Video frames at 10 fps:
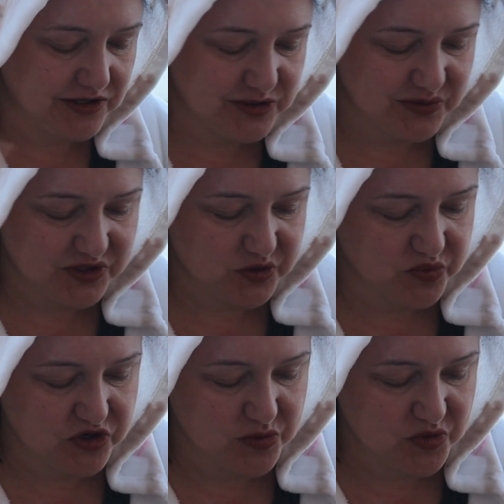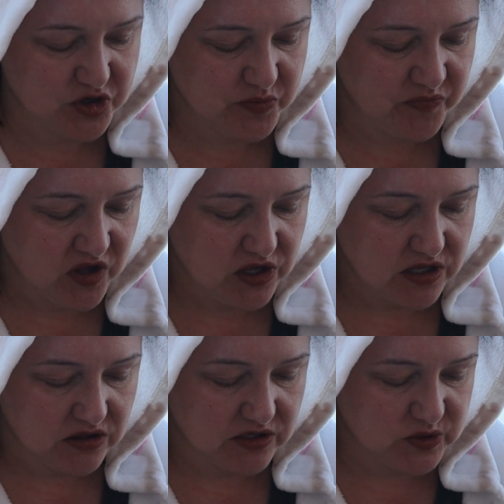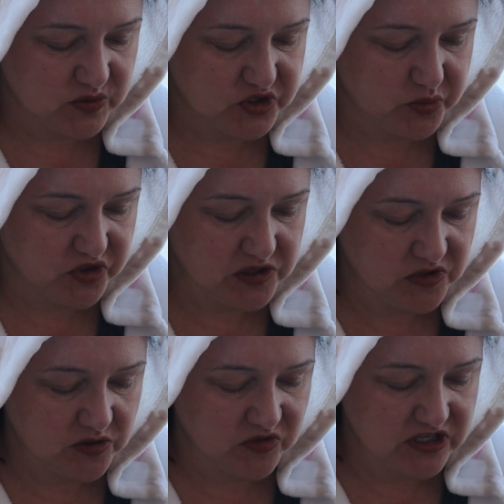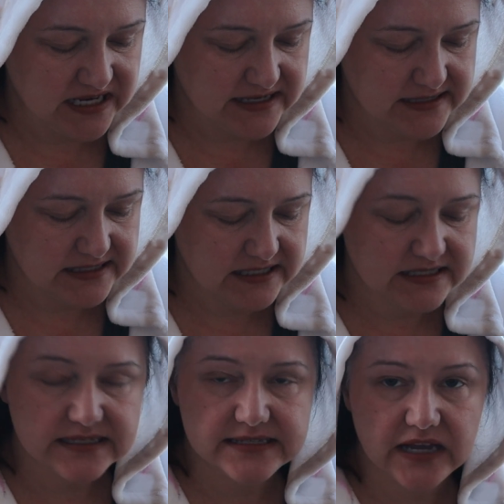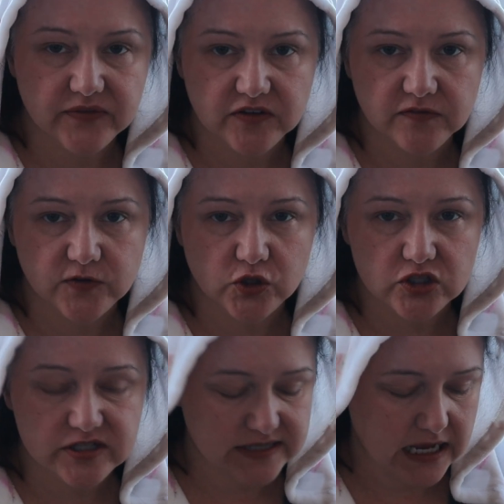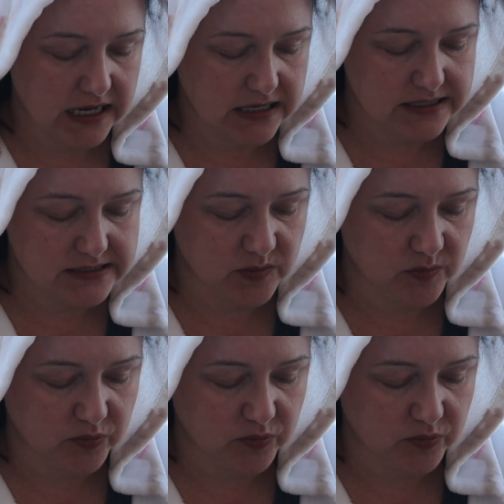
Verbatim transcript: This one's Premium. This one's Premium. This has 6 to 7 full-size